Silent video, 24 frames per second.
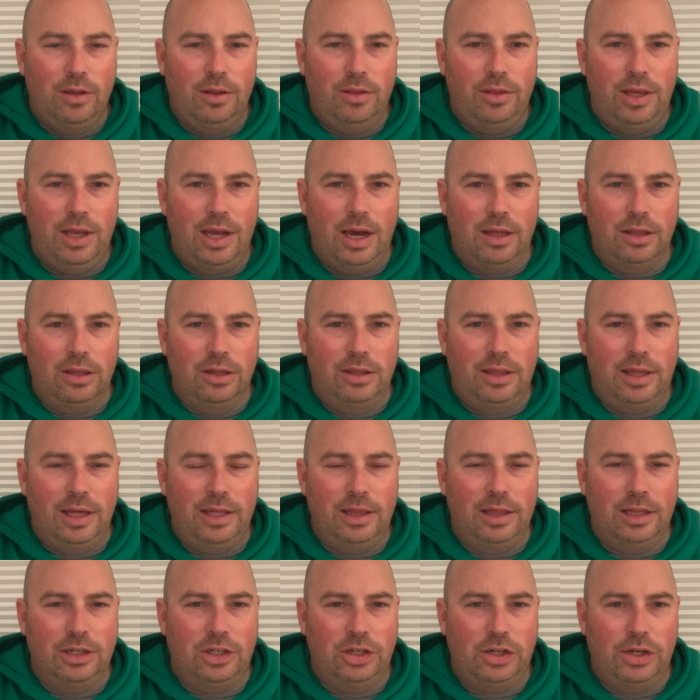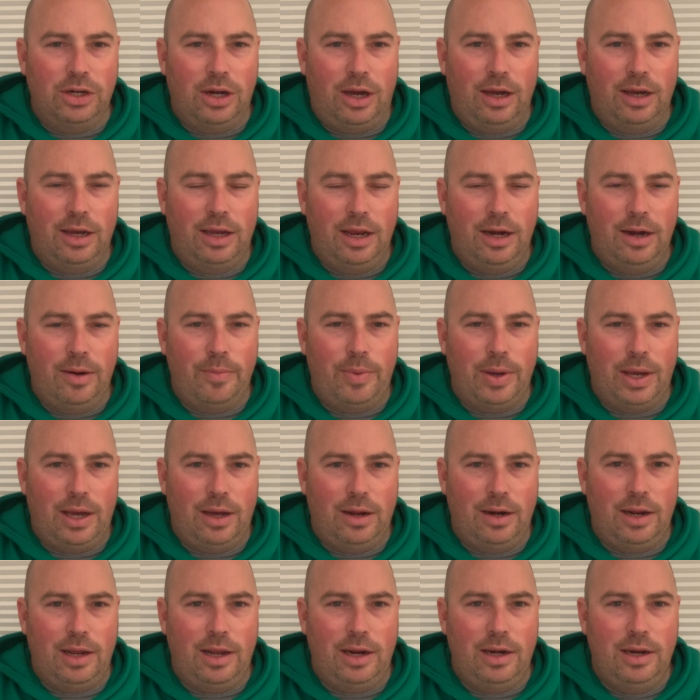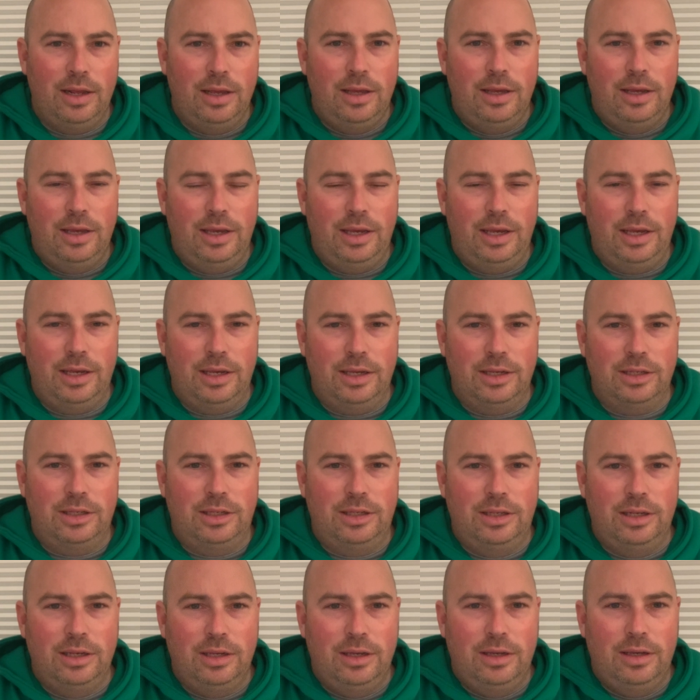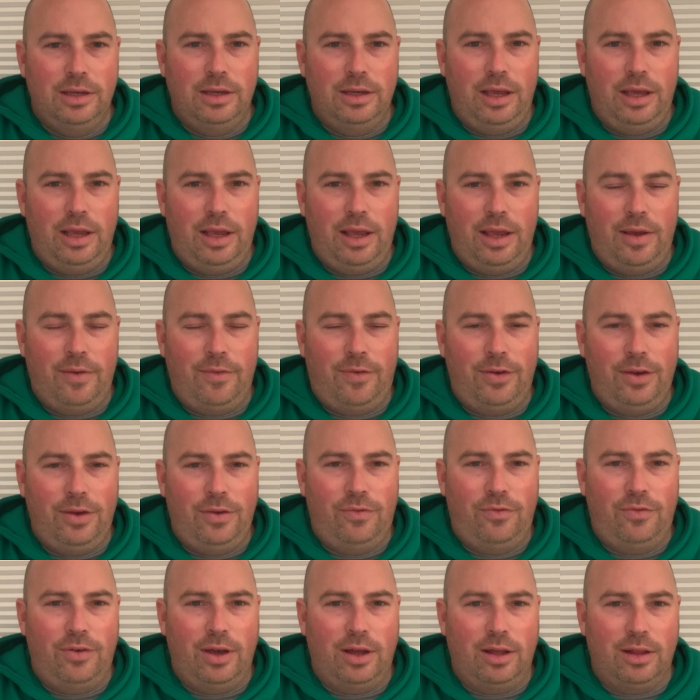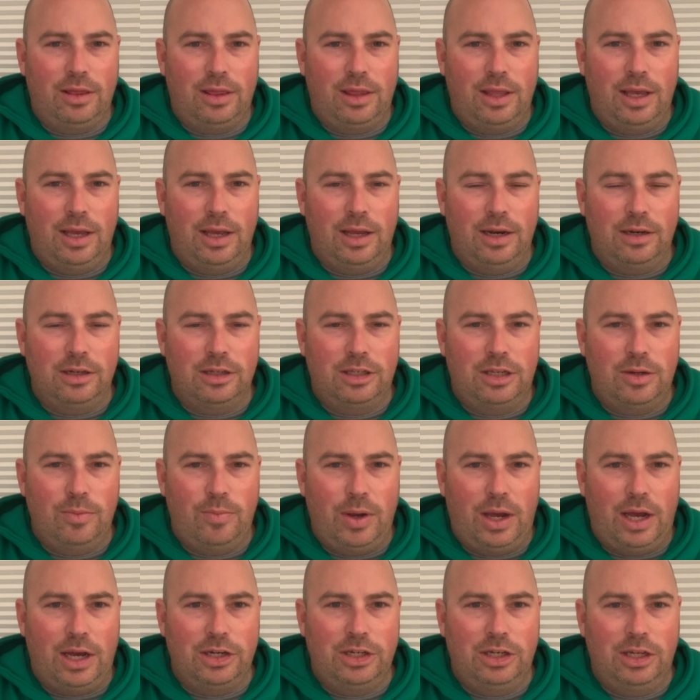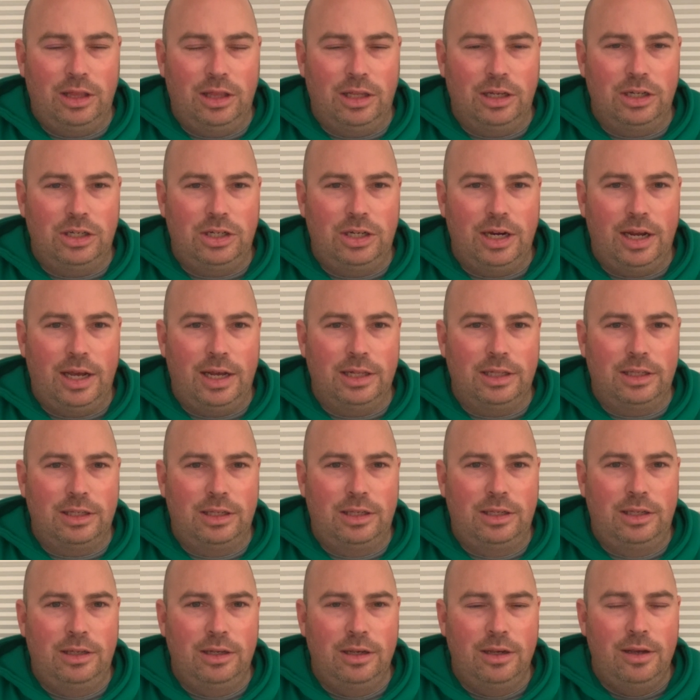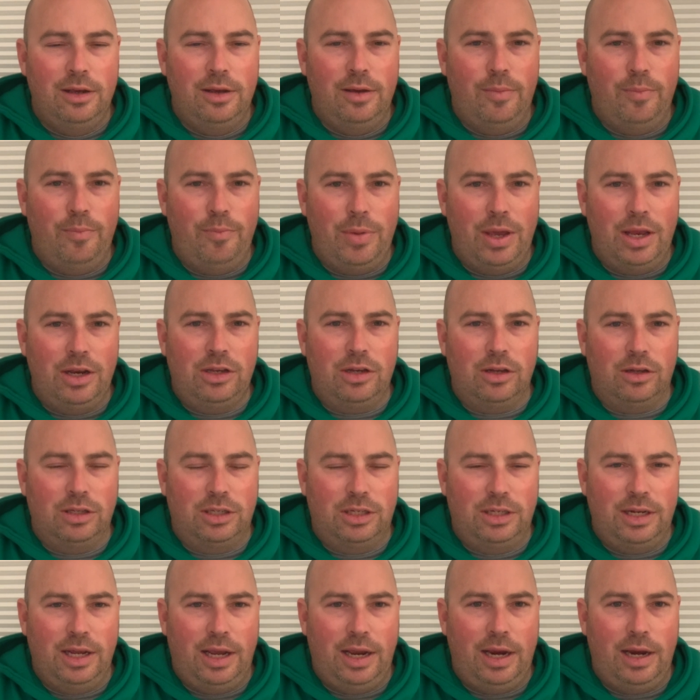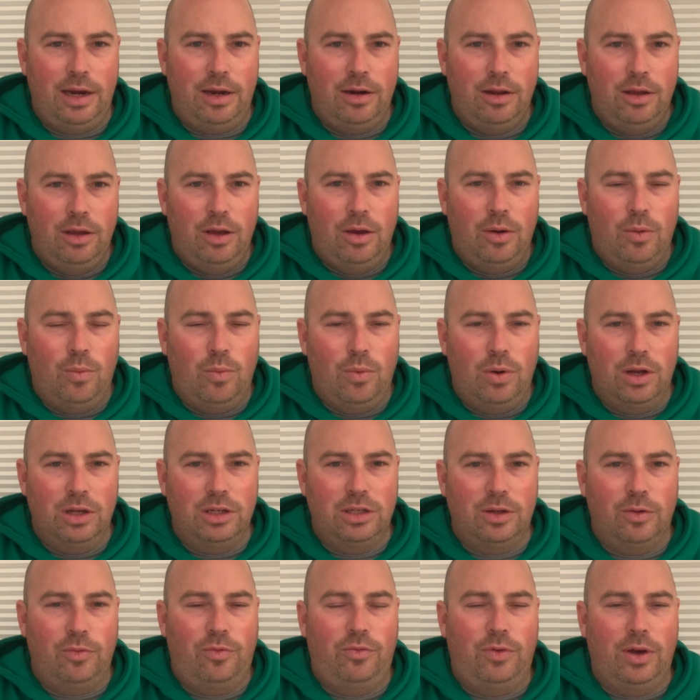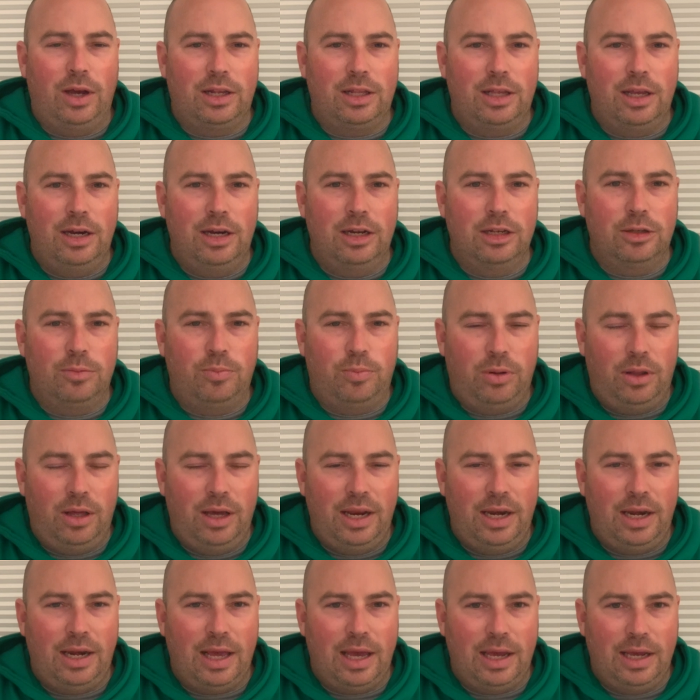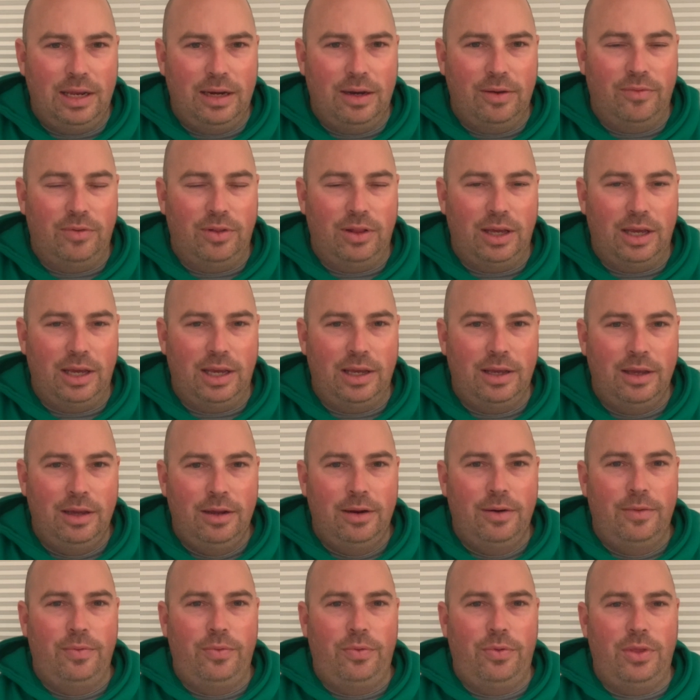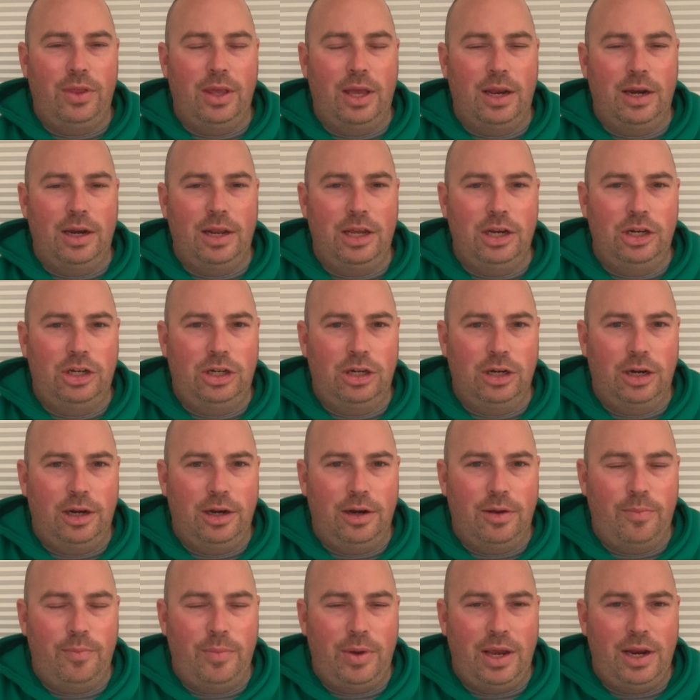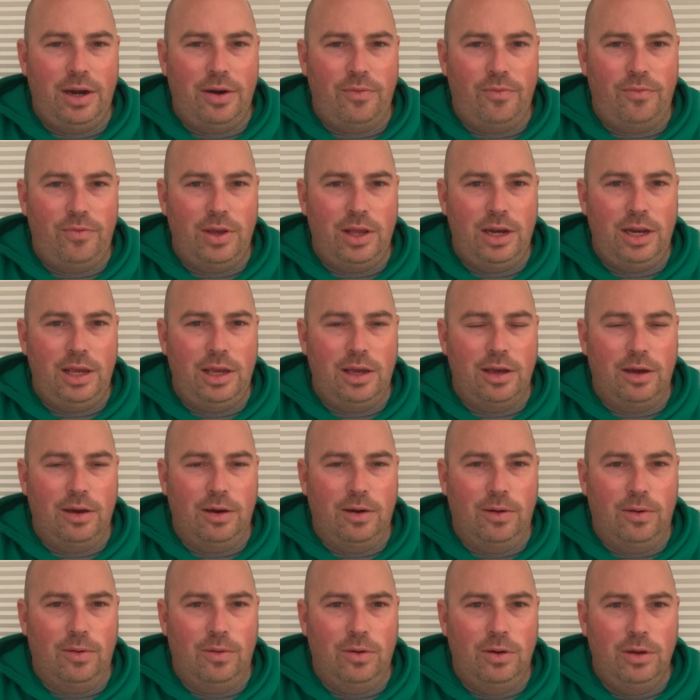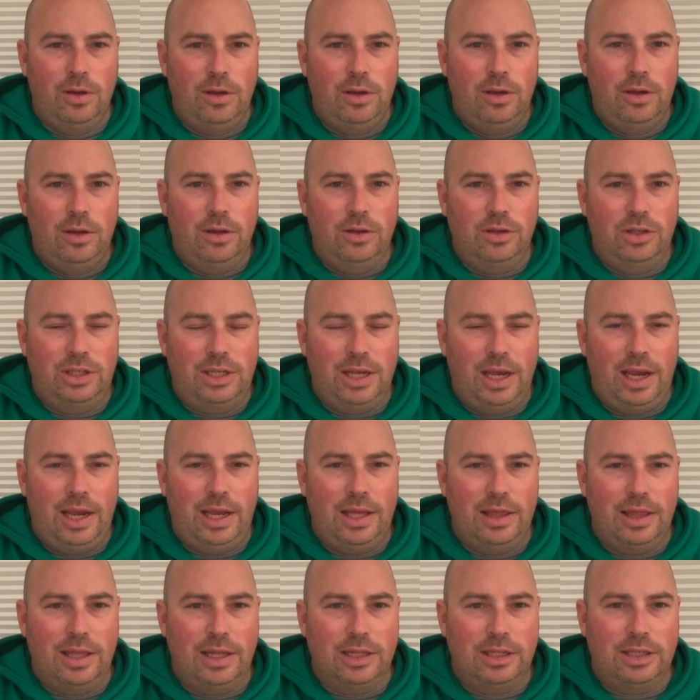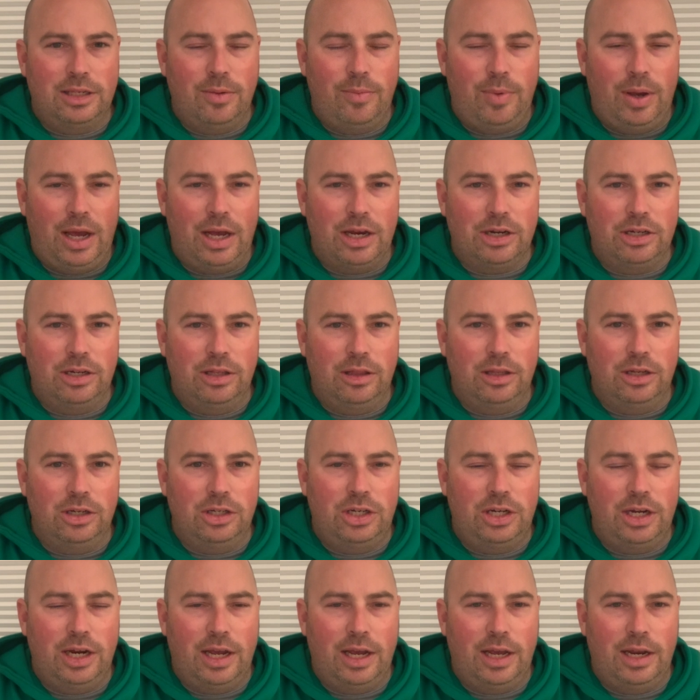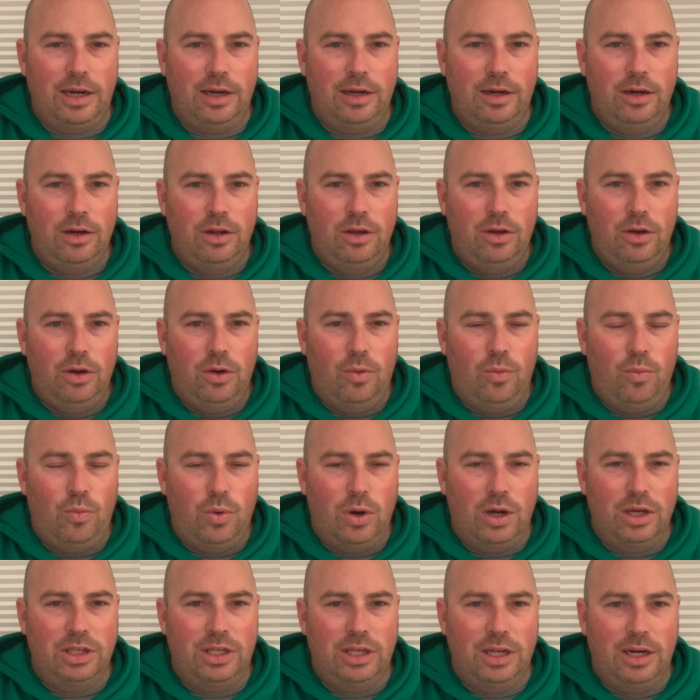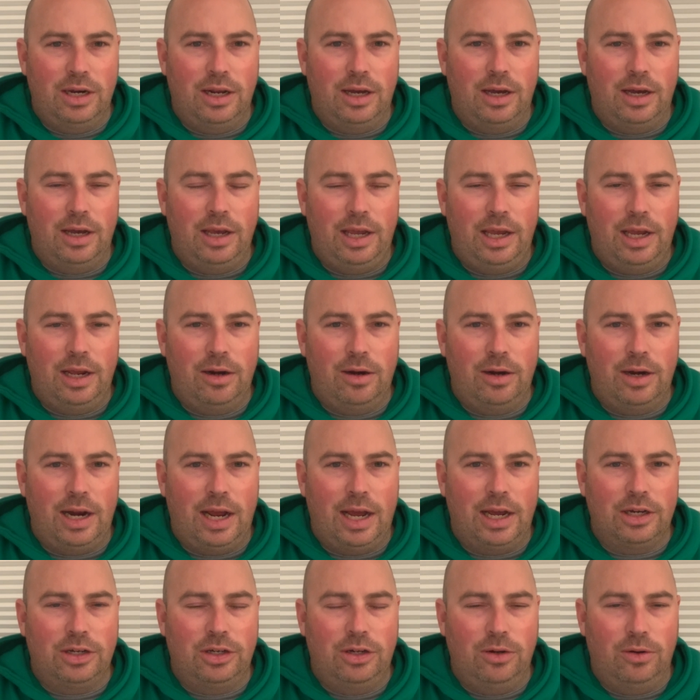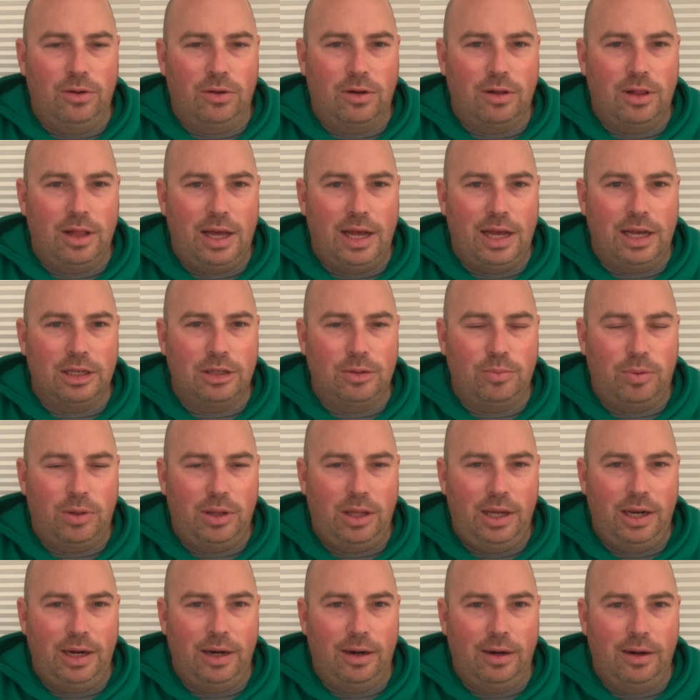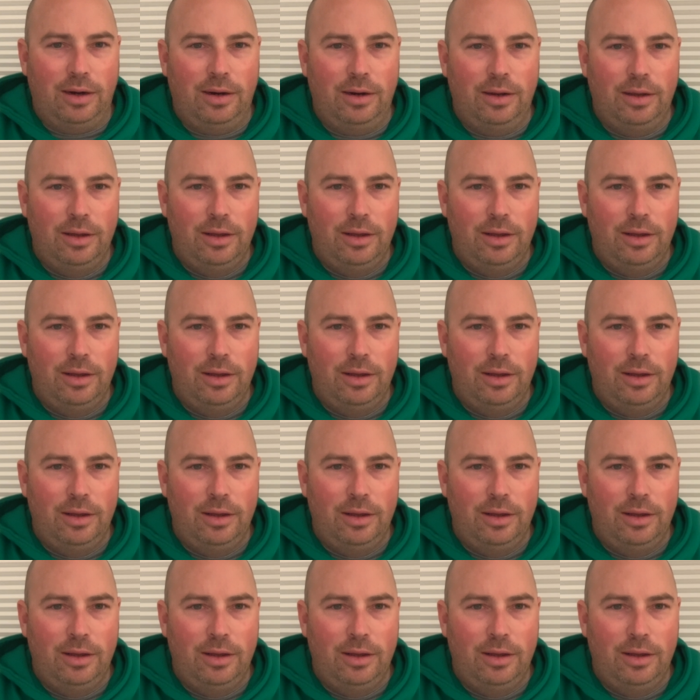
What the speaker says: The other thing that's shocking about it is if he felt that Sebastian Lletget's mental state was affecting his play negatively, then he shouldn't have made a video saying that Sebastian Lletget wasn't an international class player.